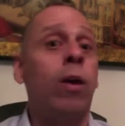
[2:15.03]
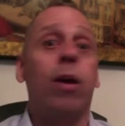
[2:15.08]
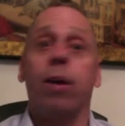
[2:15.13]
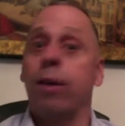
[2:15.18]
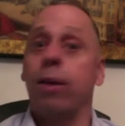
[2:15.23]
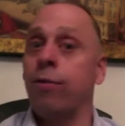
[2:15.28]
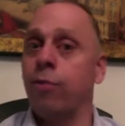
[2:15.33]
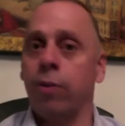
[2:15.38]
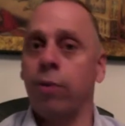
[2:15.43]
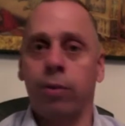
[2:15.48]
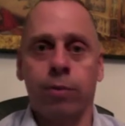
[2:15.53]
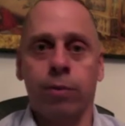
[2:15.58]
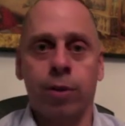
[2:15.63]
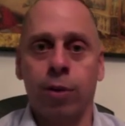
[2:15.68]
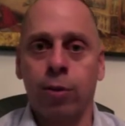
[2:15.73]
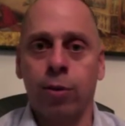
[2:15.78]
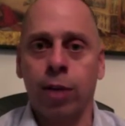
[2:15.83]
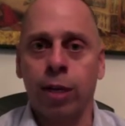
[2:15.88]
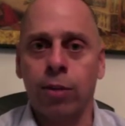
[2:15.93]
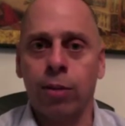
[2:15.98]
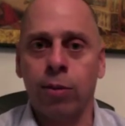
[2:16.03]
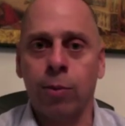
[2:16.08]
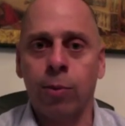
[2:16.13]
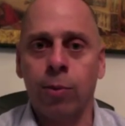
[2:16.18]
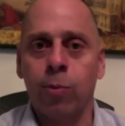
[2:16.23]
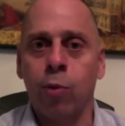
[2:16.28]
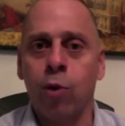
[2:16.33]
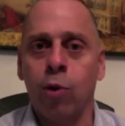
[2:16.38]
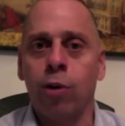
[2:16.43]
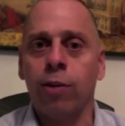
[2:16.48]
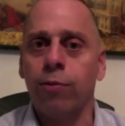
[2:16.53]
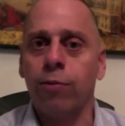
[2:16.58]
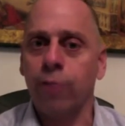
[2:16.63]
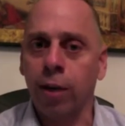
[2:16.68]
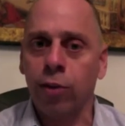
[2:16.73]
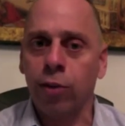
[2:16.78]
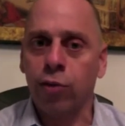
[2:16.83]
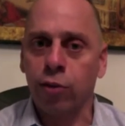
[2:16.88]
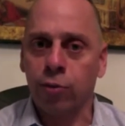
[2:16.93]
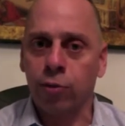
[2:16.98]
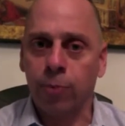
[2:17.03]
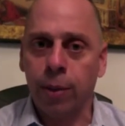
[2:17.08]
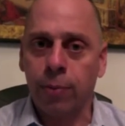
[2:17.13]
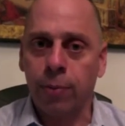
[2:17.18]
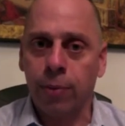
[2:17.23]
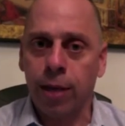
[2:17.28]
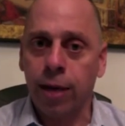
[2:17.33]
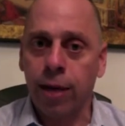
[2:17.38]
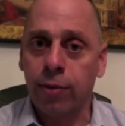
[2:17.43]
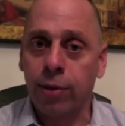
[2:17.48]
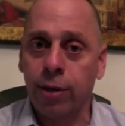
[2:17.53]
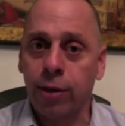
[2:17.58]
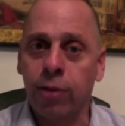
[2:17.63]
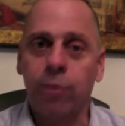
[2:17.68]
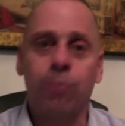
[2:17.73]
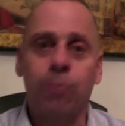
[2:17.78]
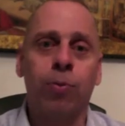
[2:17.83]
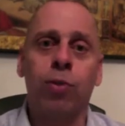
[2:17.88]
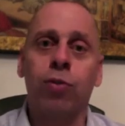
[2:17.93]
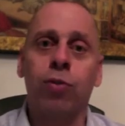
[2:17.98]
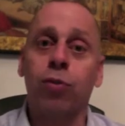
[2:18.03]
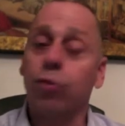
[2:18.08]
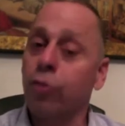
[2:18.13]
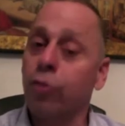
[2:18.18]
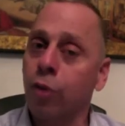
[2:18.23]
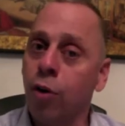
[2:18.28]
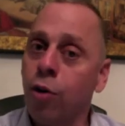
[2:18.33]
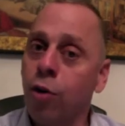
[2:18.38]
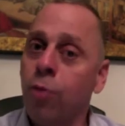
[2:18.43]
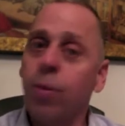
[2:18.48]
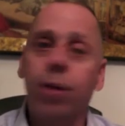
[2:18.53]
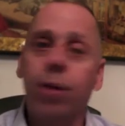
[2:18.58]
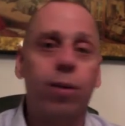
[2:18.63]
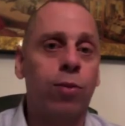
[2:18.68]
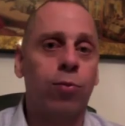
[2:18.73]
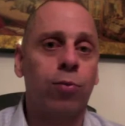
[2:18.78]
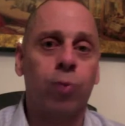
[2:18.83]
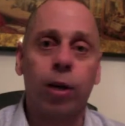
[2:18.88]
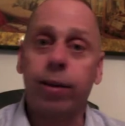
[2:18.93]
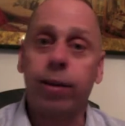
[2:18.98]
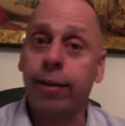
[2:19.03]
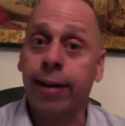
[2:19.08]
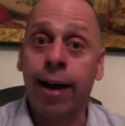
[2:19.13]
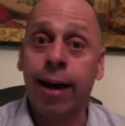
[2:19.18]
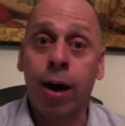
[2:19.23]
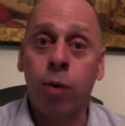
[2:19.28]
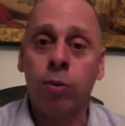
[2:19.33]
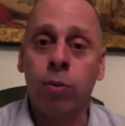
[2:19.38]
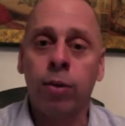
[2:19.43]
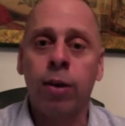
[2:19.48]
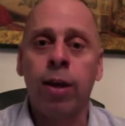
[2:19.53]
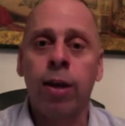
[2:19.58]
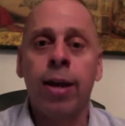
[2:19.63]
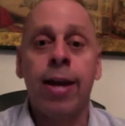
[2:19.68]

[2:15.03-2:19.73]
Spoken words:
even like some of the more adventurous people out there to purchase a home and just rent it out.